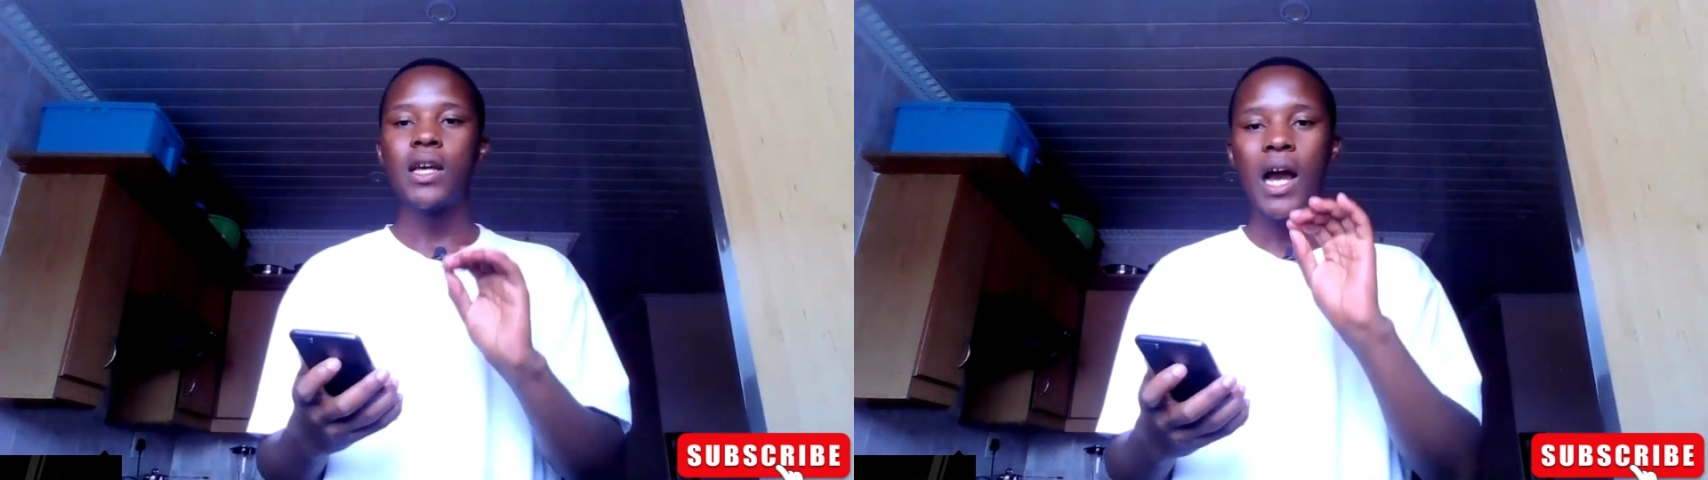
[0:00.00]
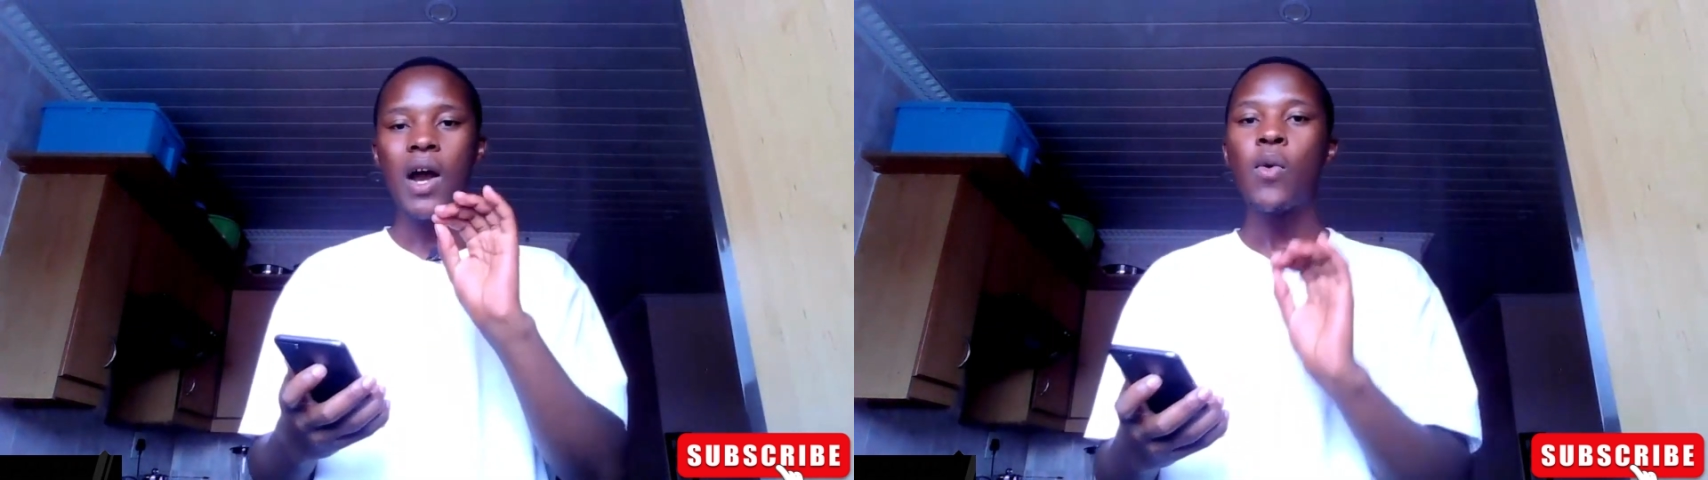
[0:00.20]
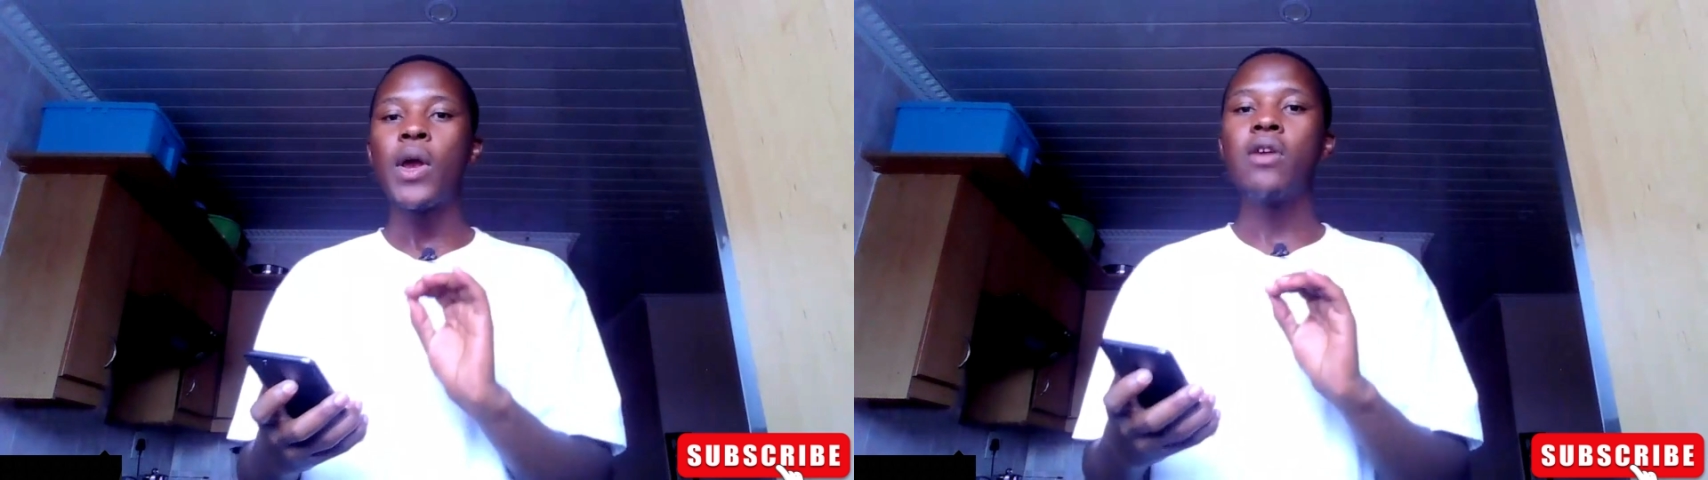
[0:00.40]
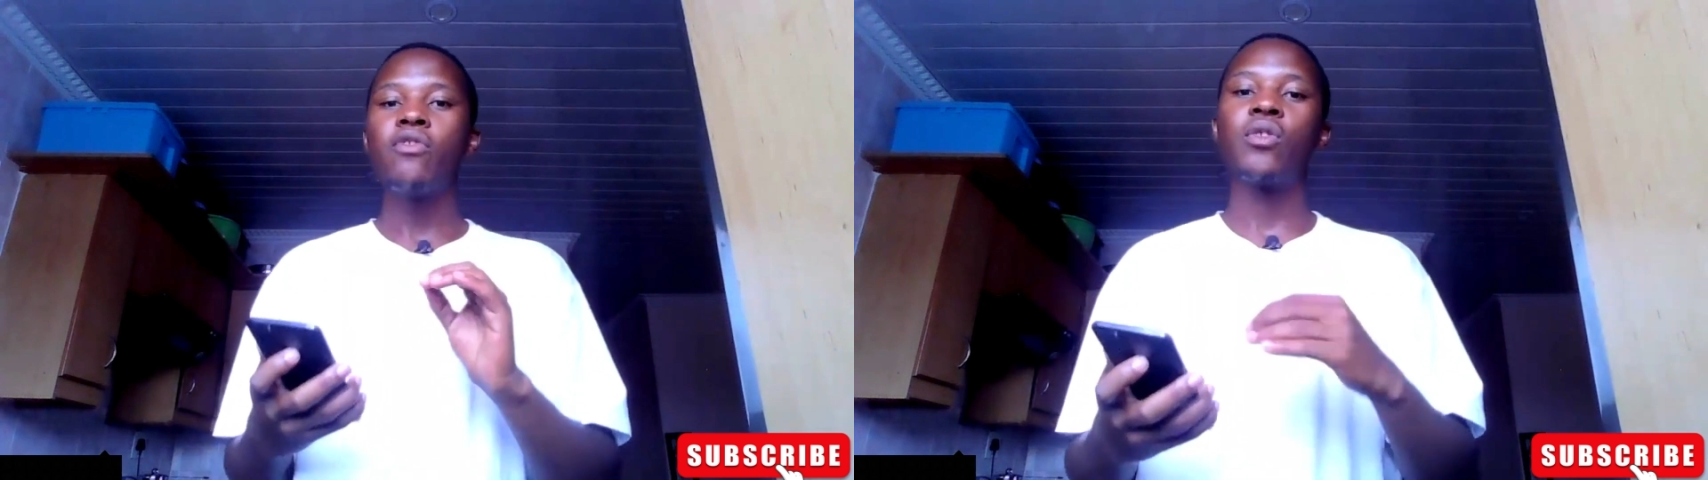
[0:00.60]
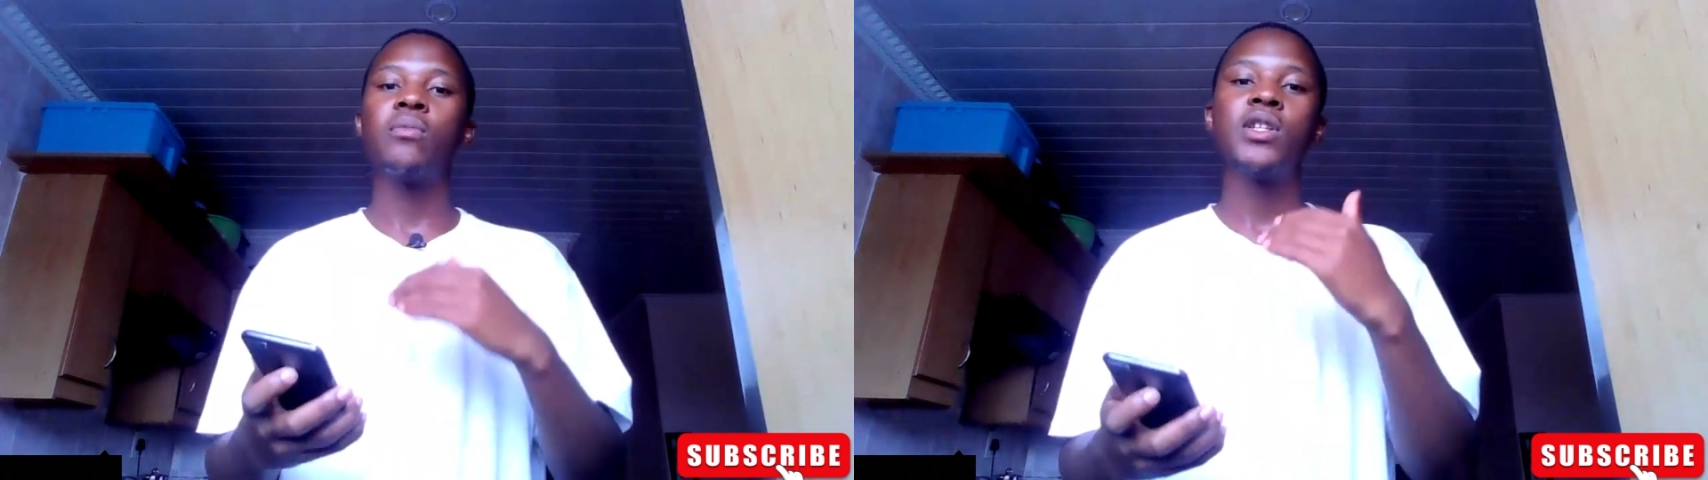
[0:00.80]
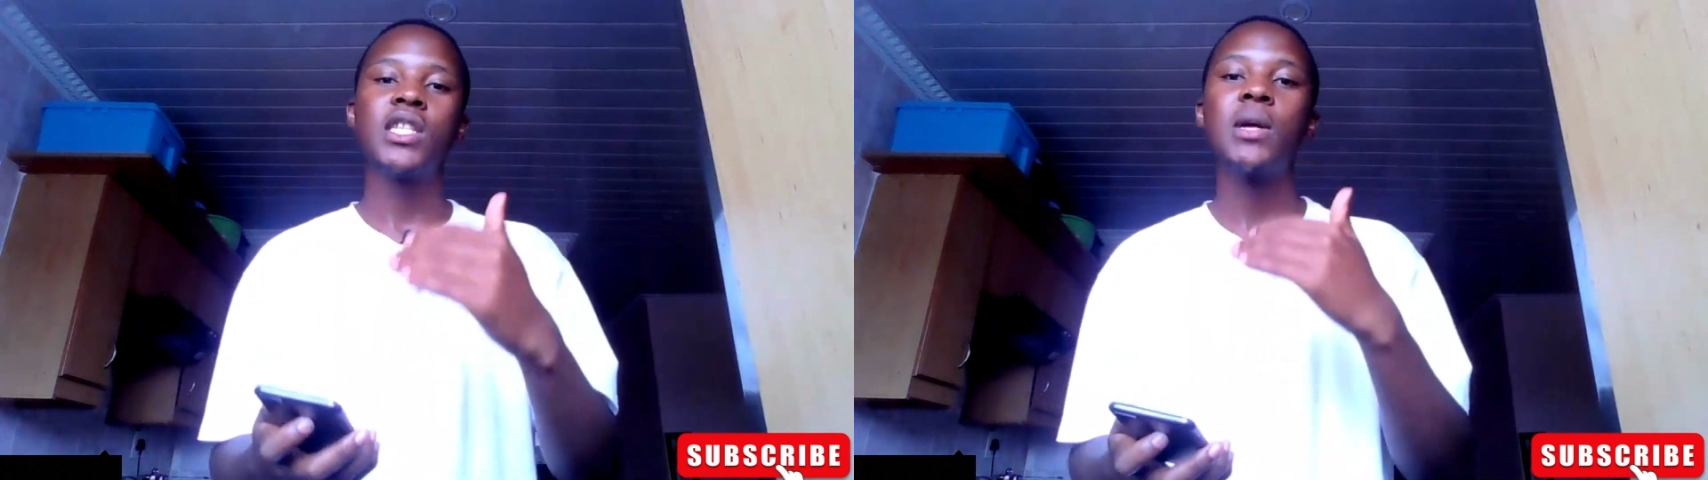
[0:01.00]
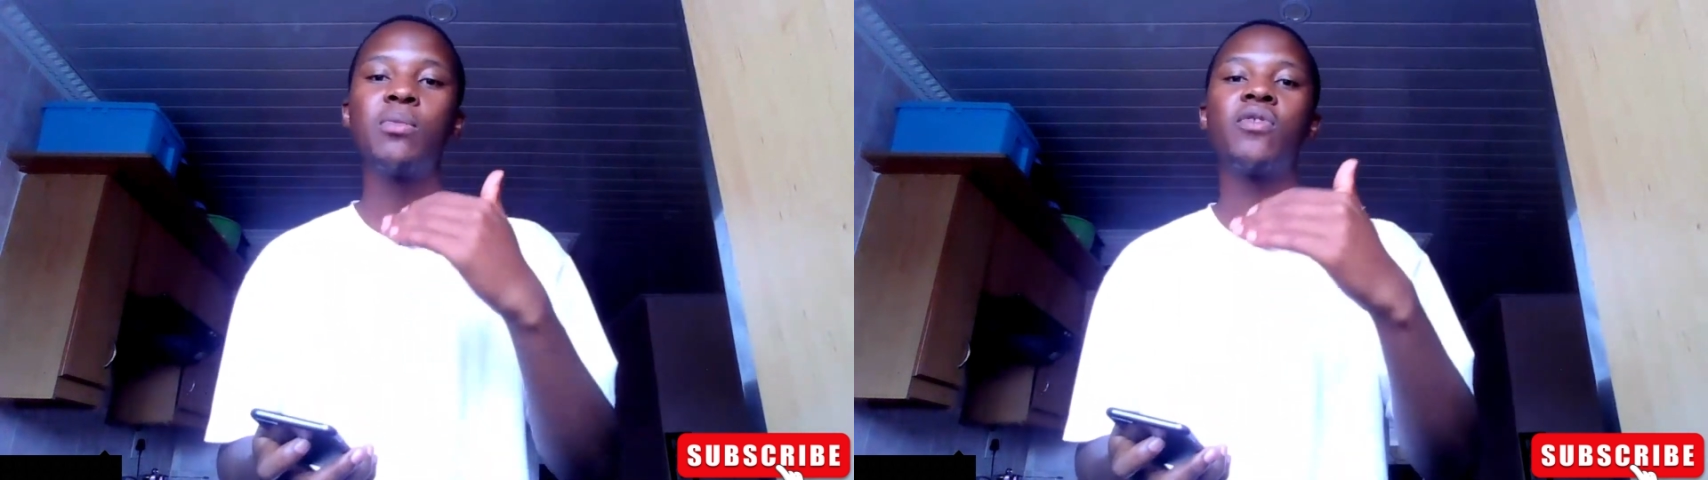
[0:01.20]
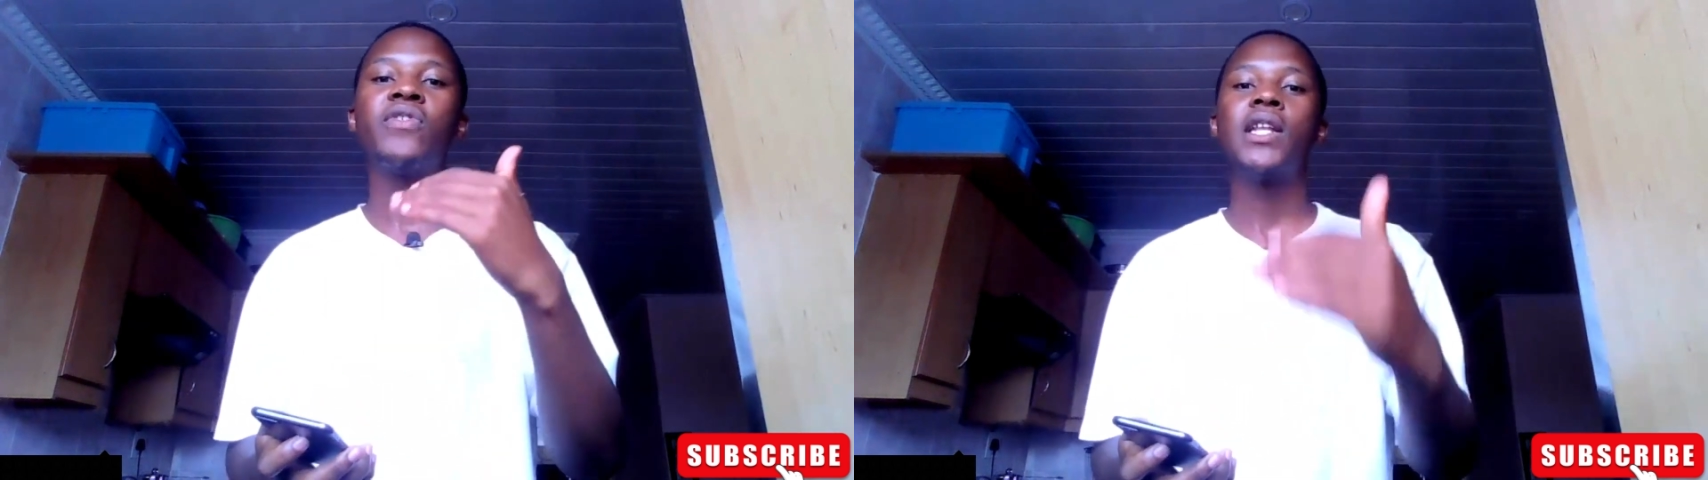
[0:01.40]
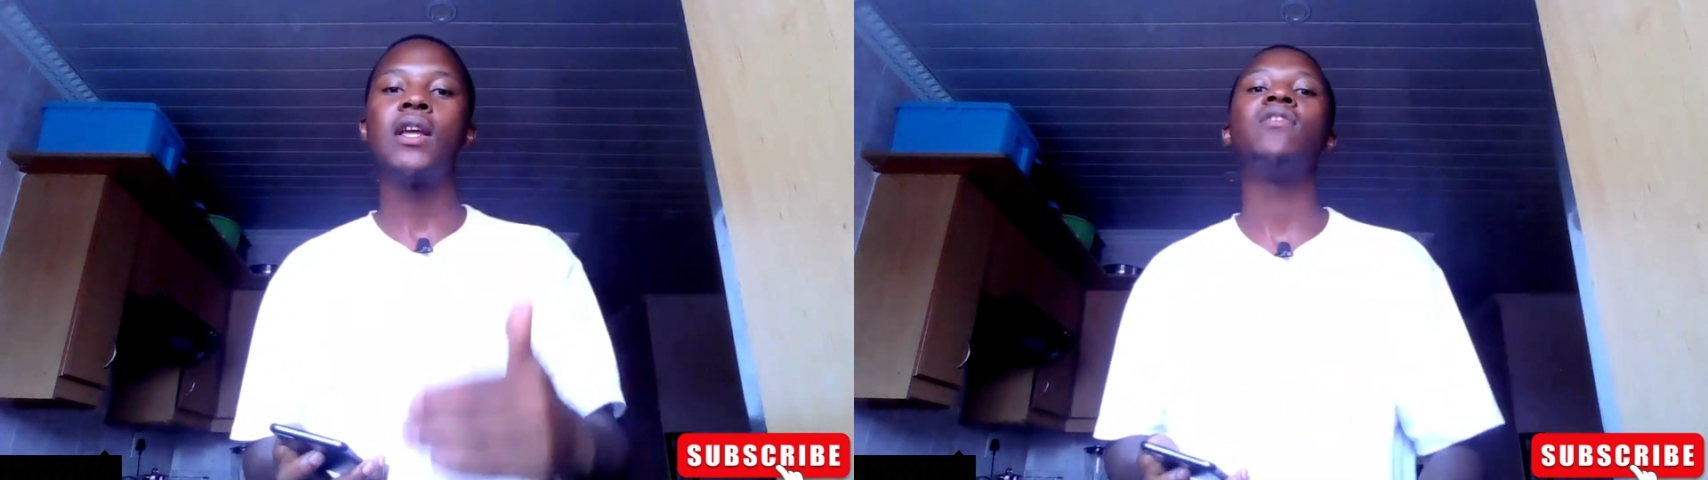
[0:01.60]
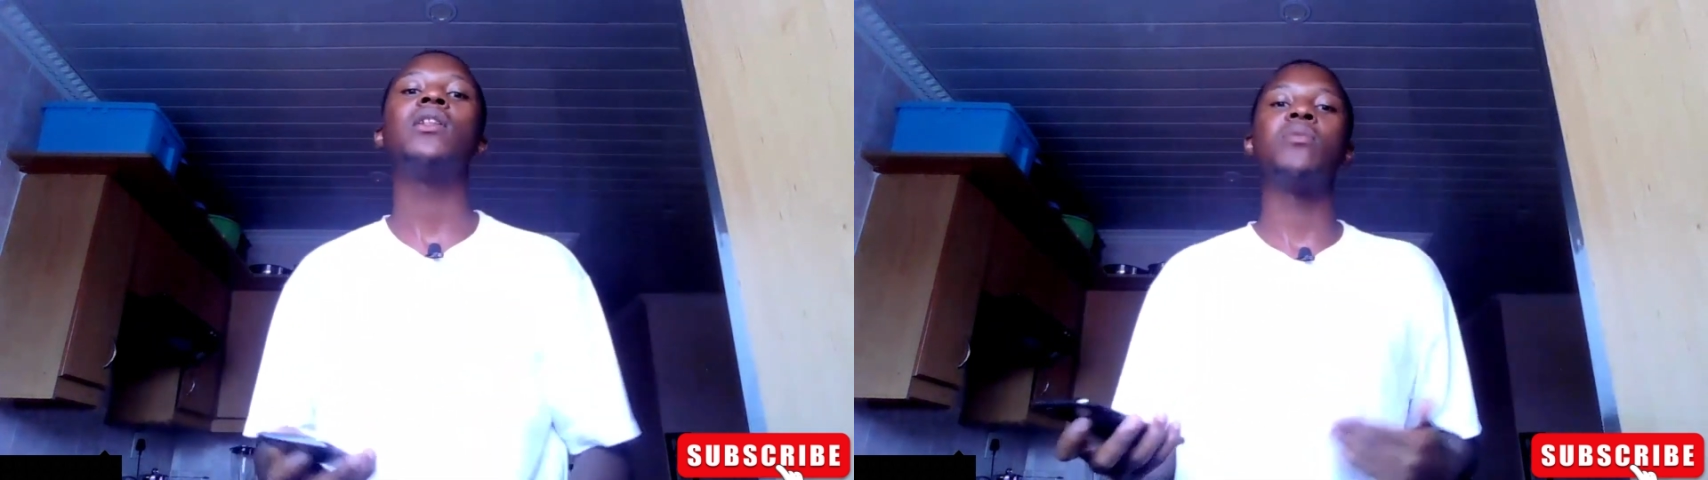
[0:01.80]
away from your take profit level